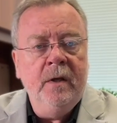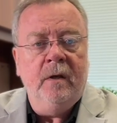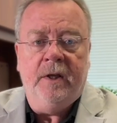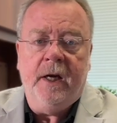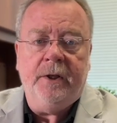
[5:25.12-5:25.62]

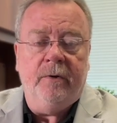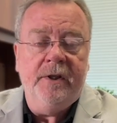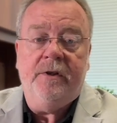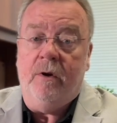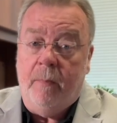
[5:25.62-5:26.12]
The other
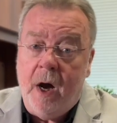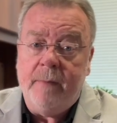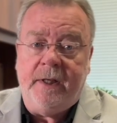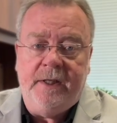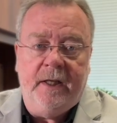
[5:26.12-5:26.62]
is
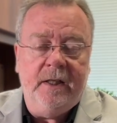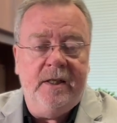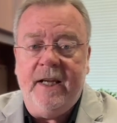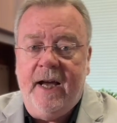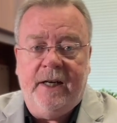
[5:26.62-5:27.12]
Obama did,
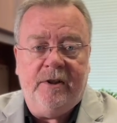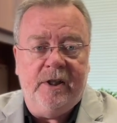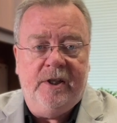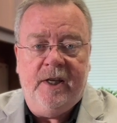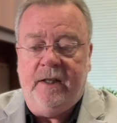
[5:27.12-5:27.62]
is he
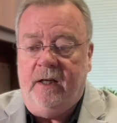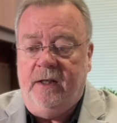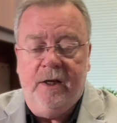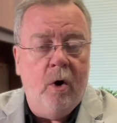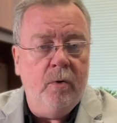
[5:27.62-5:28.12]
actually sent
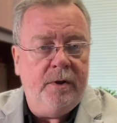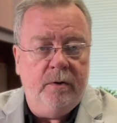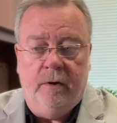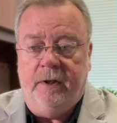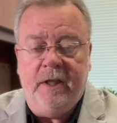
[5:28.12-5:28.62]
a note
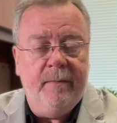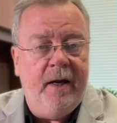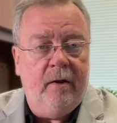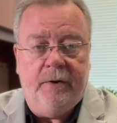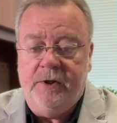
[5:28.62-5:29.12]
or an
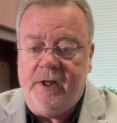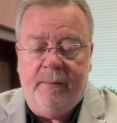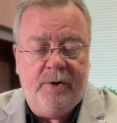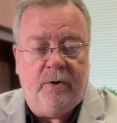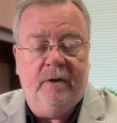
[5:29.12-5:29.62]
email or
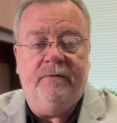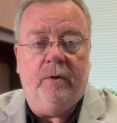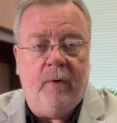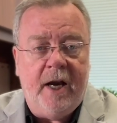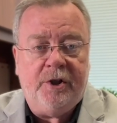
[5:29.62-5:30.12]
some sort of
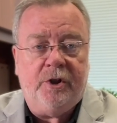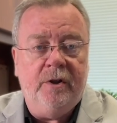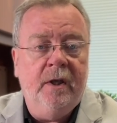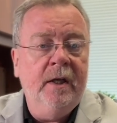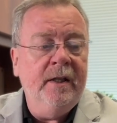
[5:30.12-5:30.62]

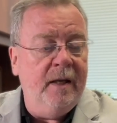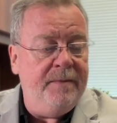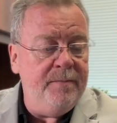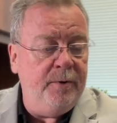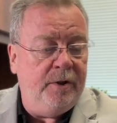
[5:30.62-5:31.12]
direction that
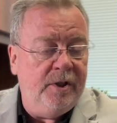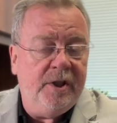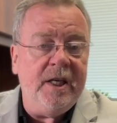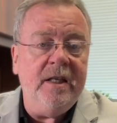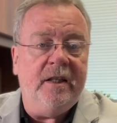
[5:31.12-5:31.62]
people could
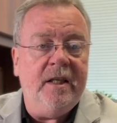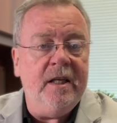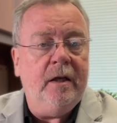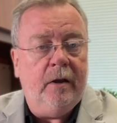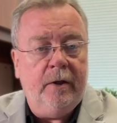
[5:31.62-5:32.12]
see that
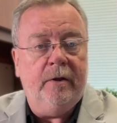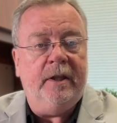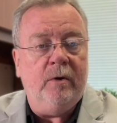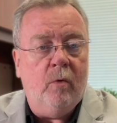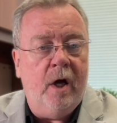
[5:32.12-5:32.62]
he
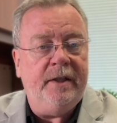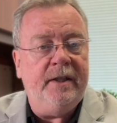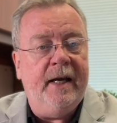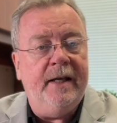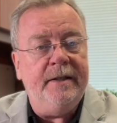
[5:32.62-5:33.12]
clearly wanted
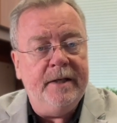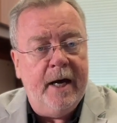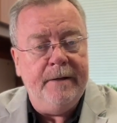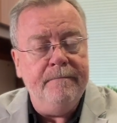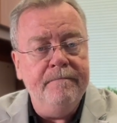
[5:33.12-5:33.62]
that done.